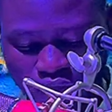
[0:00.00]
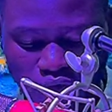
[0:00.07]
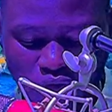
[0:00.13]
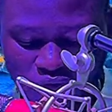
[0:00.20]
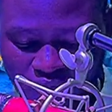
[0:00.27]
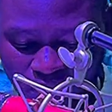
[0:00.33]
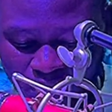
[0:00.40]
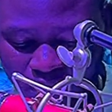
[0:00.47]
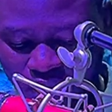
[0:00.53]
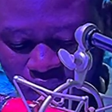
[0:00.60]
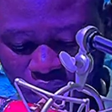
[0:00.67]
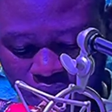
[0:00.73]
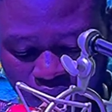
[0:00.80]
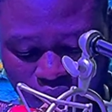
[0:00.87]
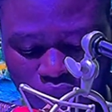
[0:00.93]
of the play.
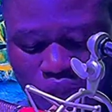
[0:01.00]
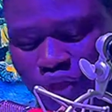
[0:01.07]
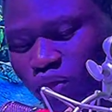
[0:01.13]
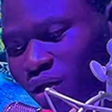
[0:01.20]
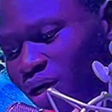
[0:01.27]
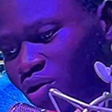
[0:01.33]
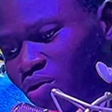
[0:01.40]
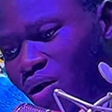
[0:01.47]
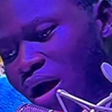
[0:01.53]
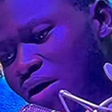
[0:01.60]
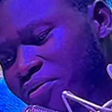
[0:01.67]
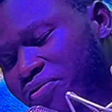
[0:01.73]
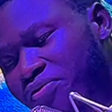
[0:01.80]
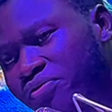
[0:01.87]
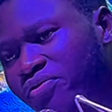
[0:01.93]
You cannot
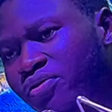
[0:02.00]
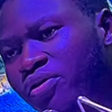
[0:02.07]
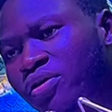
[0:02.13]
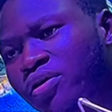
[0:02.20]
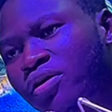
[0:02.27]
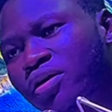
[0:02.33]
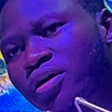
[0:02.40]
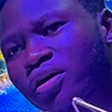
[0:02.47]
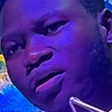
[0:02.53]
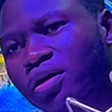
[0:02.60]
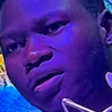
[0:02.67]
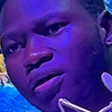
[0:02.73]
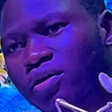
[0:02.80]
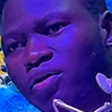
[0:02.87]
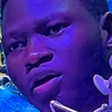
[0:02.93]
have
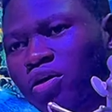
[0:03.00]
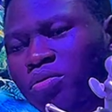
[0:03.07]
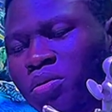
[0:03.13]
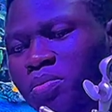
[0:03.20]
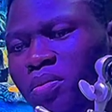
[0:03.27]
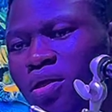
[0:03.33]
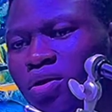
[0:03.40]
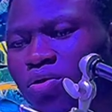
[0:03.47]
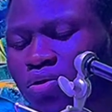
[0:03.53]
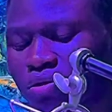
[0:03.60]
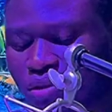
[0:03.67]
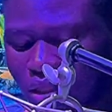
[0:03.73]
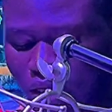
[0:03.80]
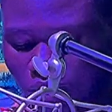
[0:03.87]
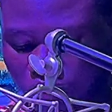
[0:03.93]
you cannot be playing
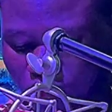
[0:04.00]
on F